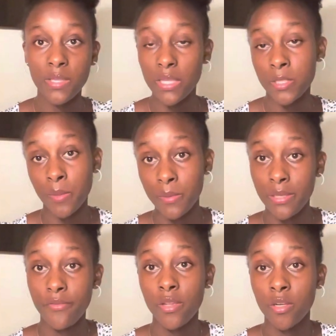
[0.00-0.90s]
that's maybe
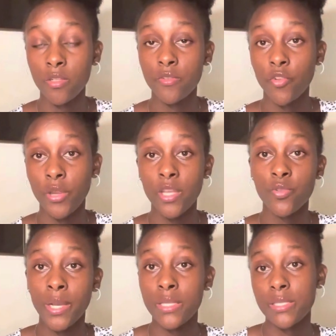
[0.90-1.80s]
difficult for you guys to
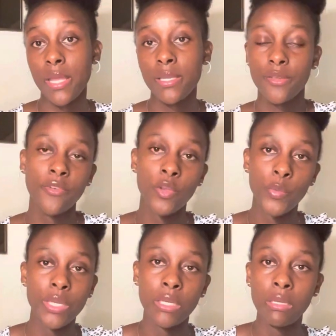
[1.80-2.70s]
understand if
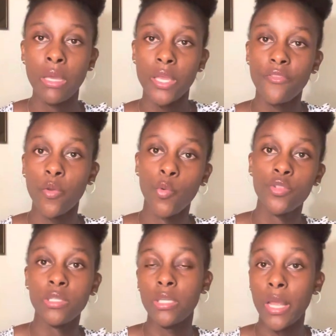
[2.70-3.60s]
I wrote
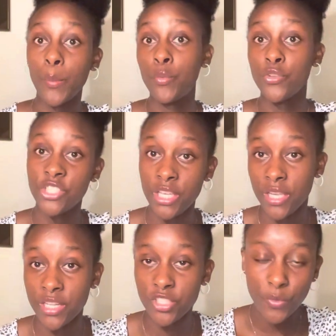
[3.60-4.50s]
it in like bougie
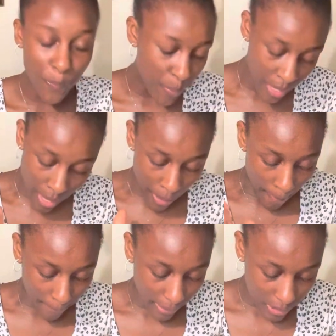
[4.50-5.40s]
English.
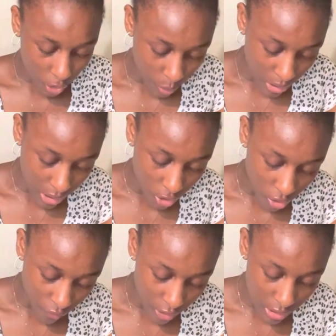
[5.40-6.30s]
But you need
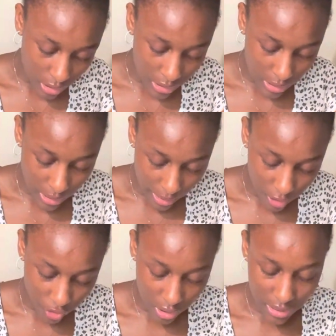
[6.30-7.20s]
university
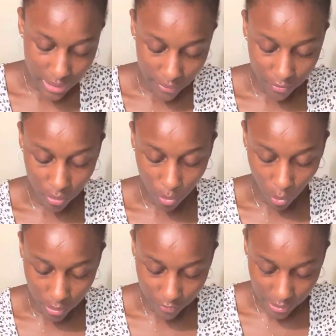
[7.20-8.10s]
entrance level
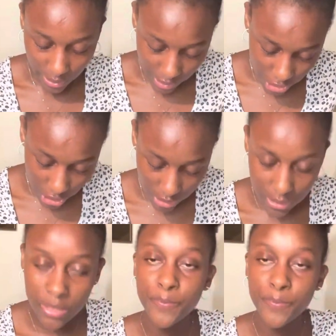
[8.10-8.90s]
qualification.